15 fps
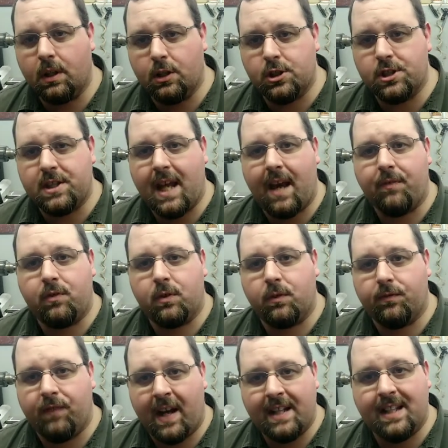you just have
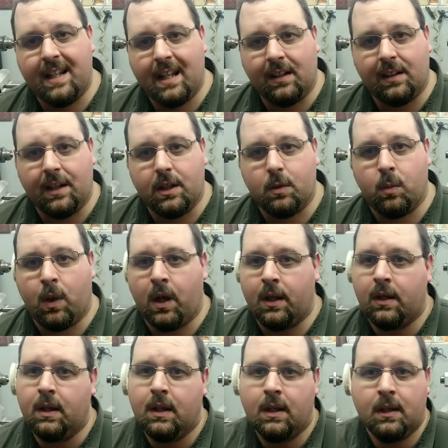to find the ink that you
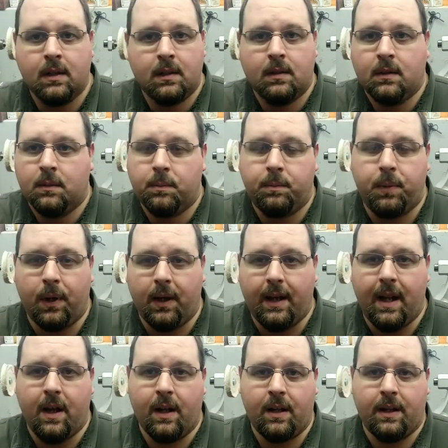want, put
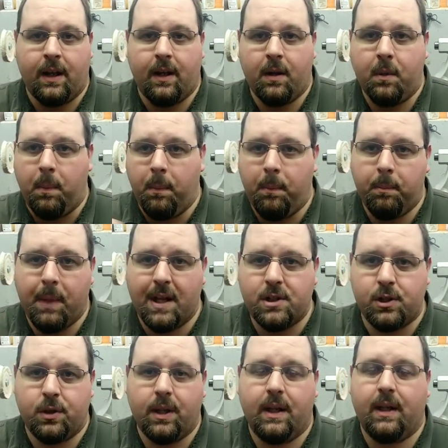it down in there,
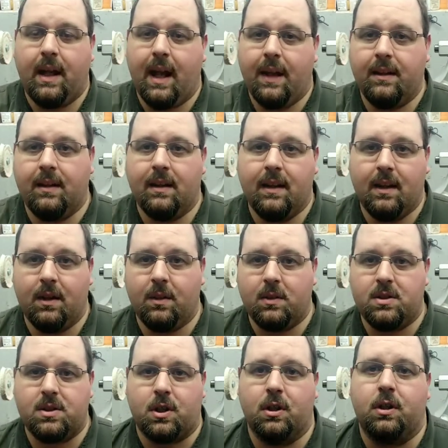measure it, and
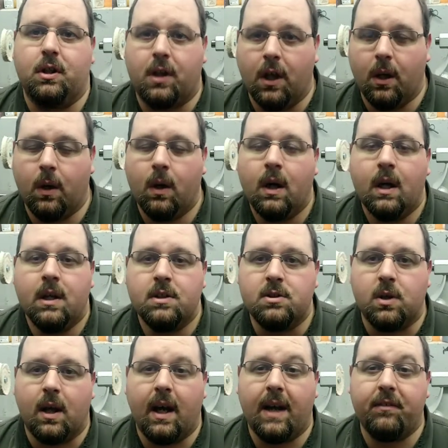it's good to go.
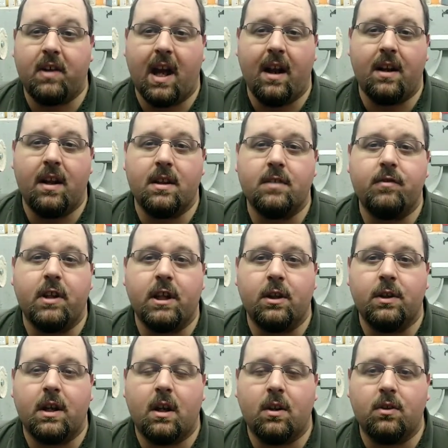So I've got another
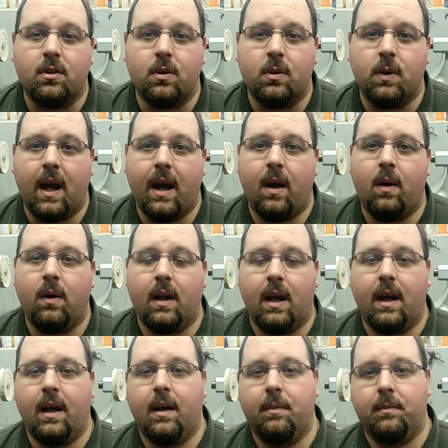video that I'll do out
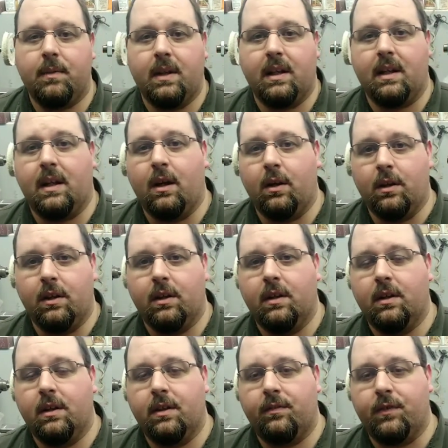um, here in
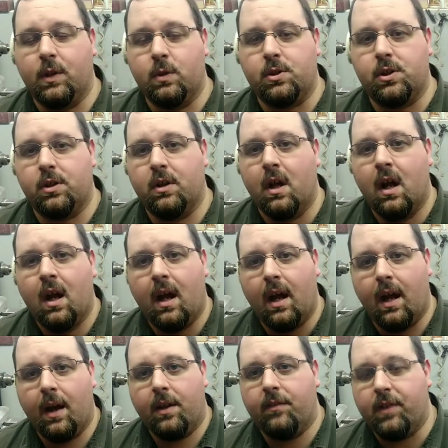the, future.
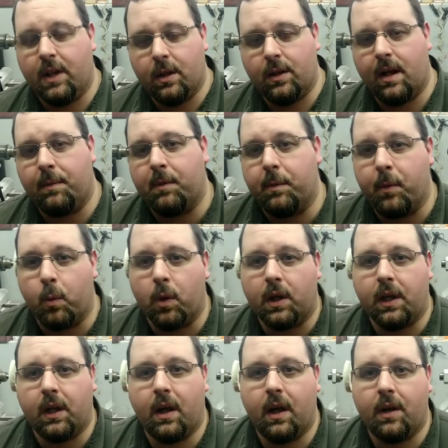Uh, the video that I'm going to be
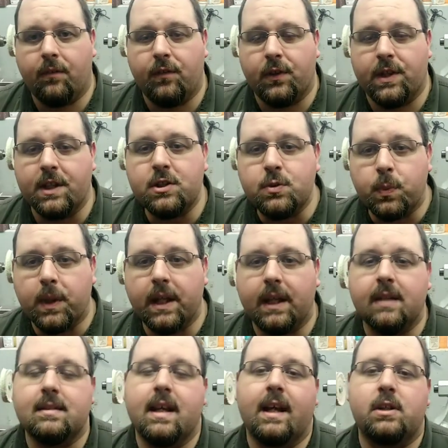working on for this
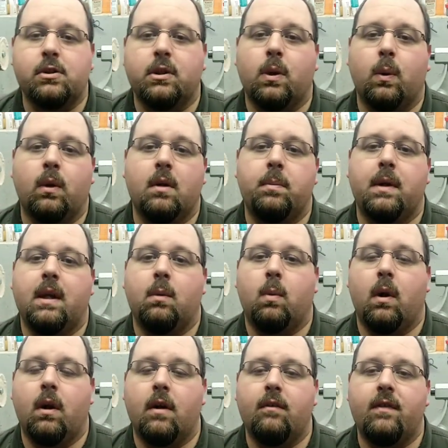week is actually going to be
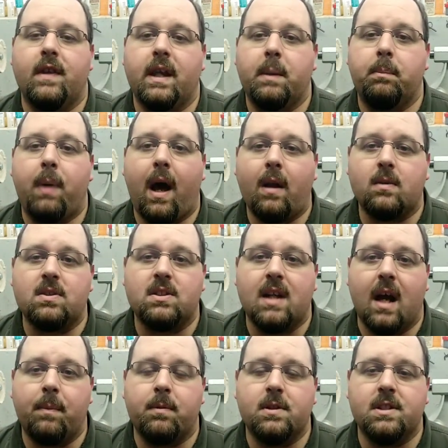one of the bottle
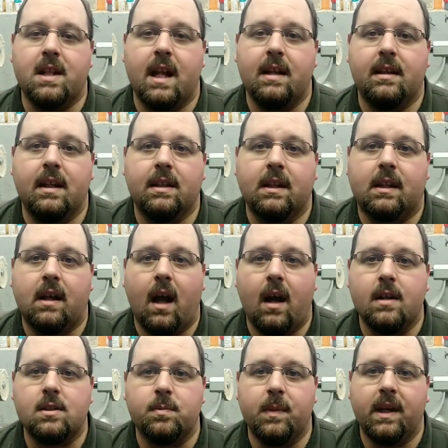stoppers that I did, the
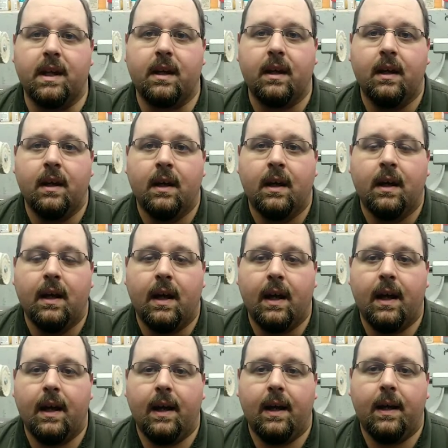Cosmic
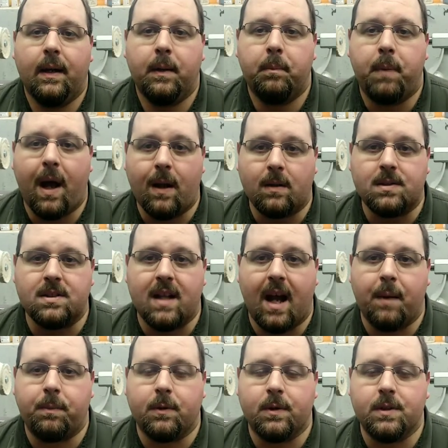uh, bottle
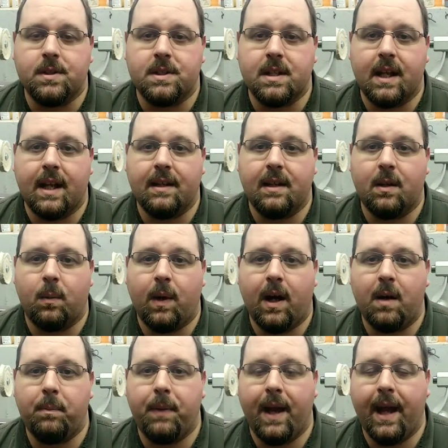stoppers that I did a
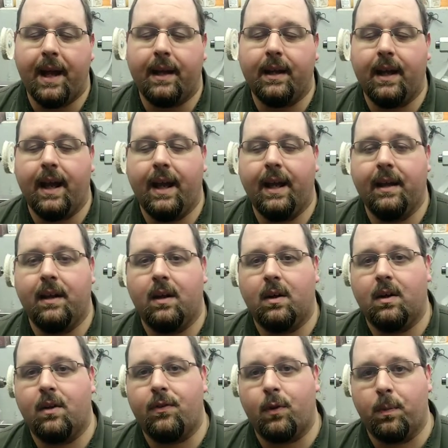while back, and
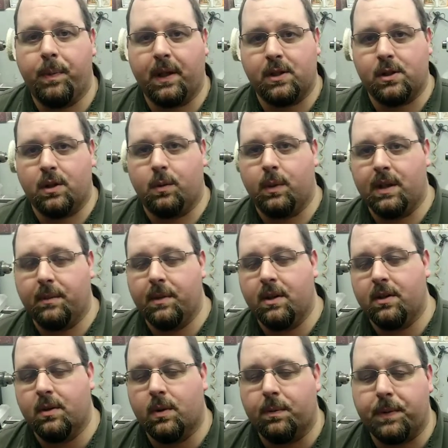I'll, I'll throw a picture of the one I'm
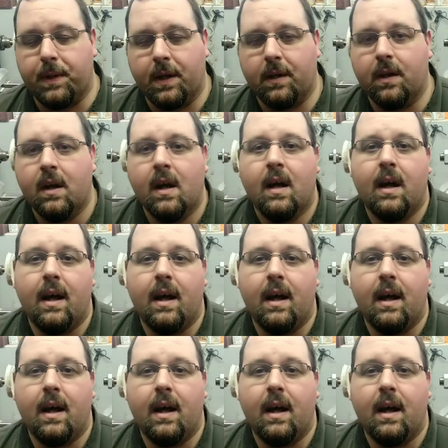going to do up here.